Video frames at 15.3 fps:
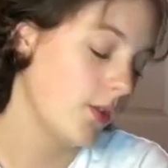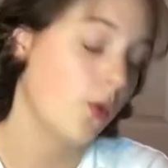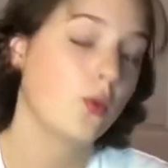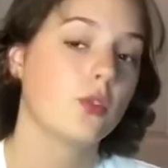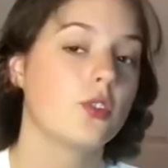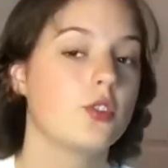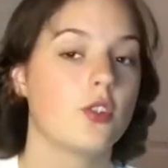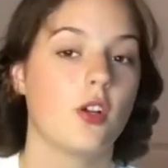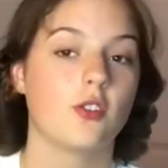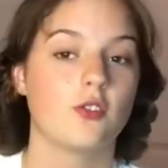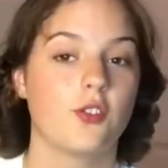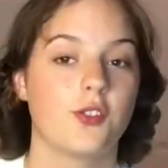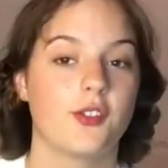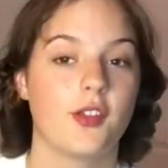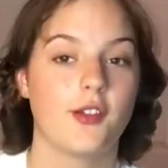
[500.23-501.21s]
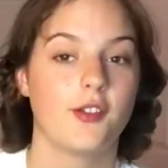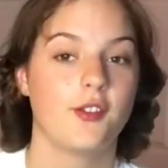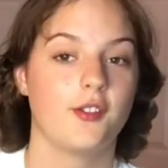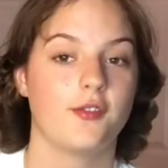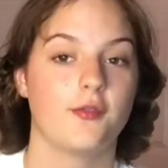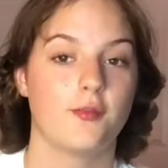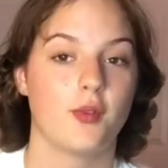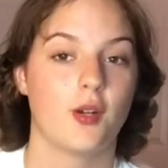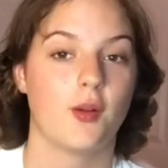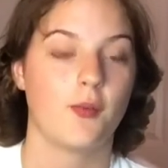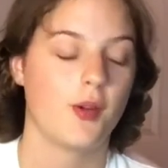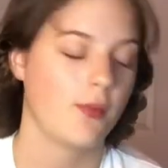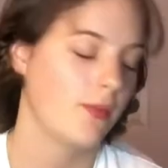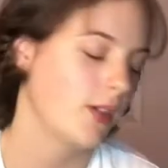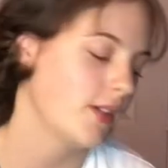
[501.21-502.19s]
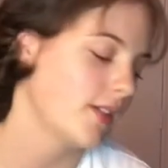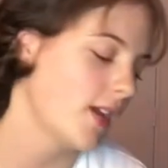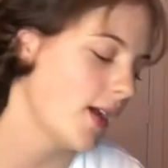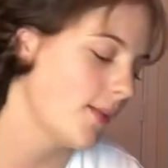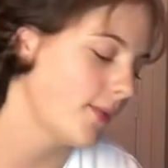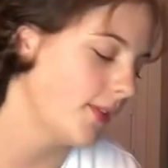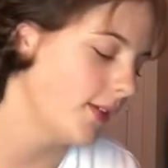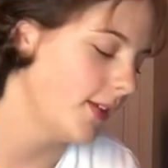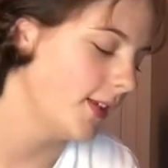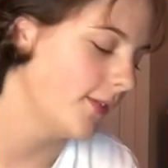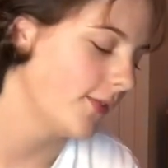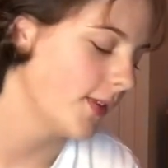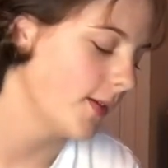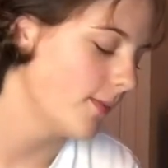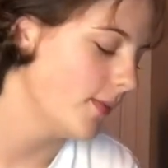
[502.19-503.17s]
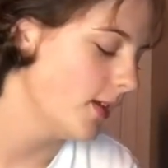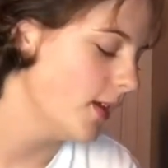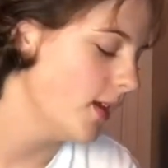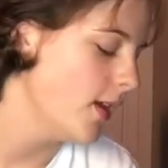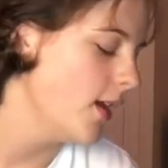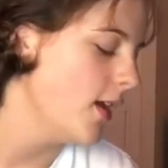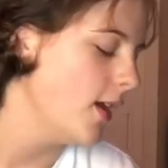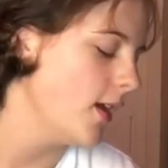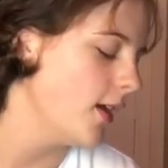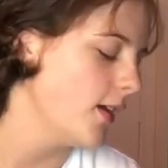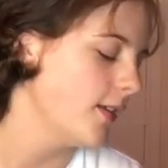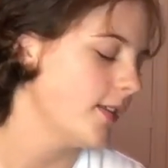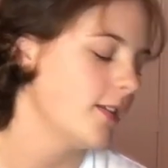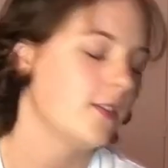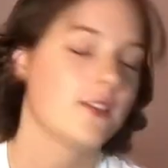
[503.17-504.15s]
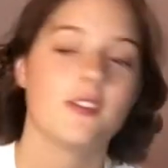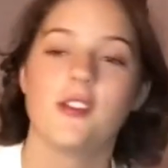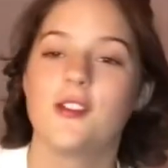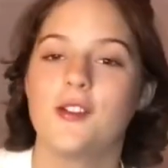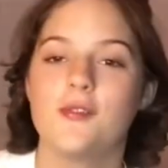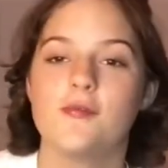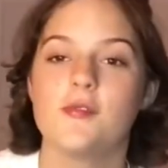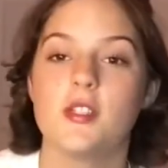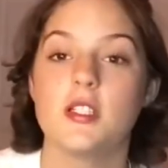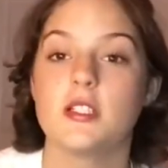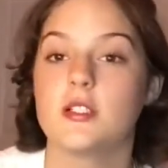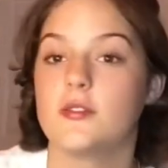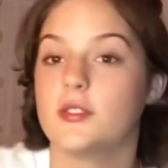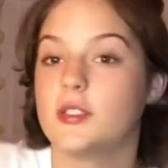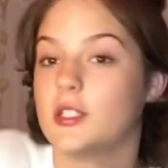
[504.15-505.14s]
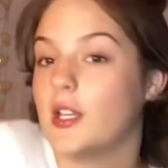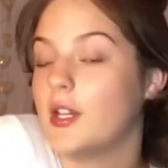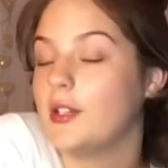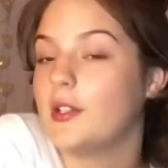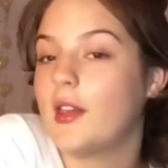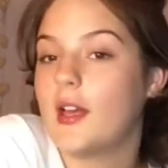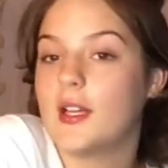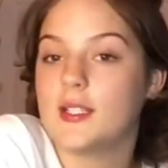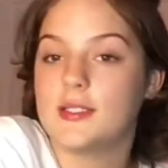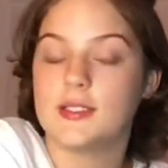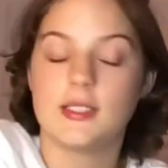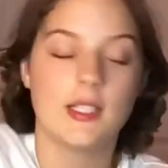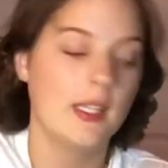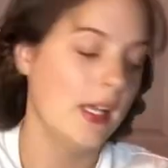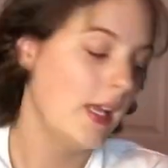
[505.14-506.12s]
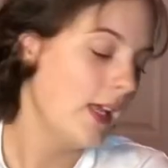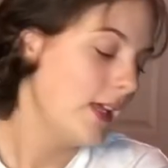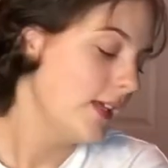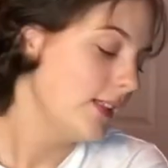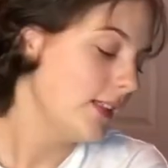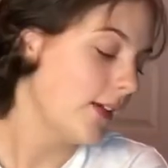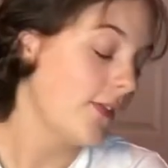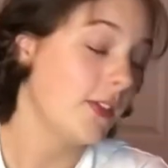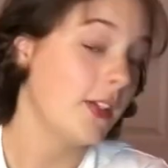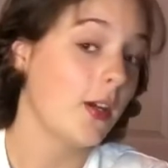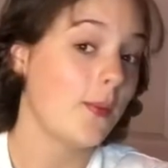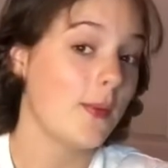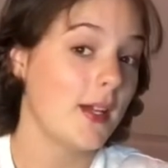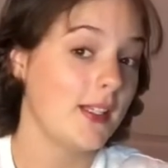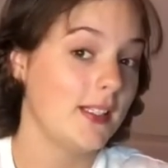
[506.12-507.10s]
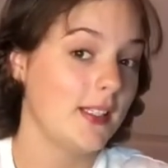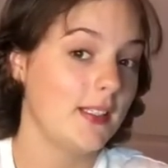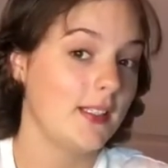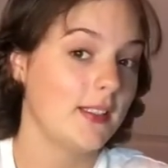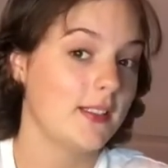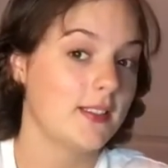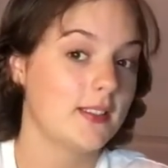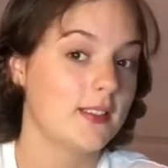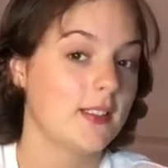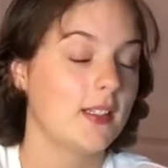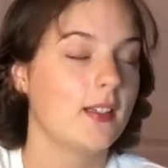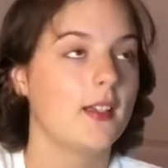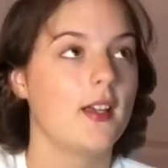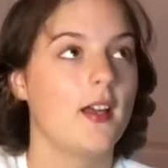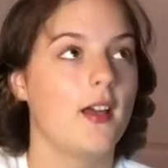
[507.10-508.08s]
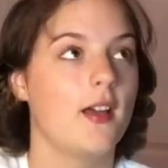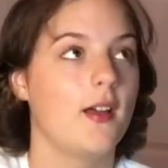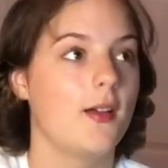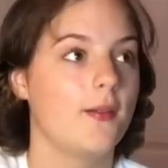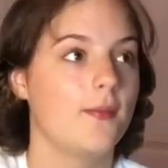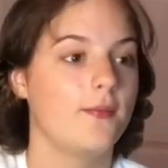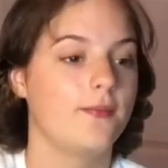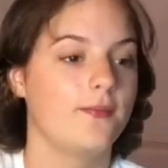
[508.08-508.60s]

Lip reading: the joggers that I own are from Primark because I absolutely love them. They're just so comfy and stuff, so that is definitely on my list to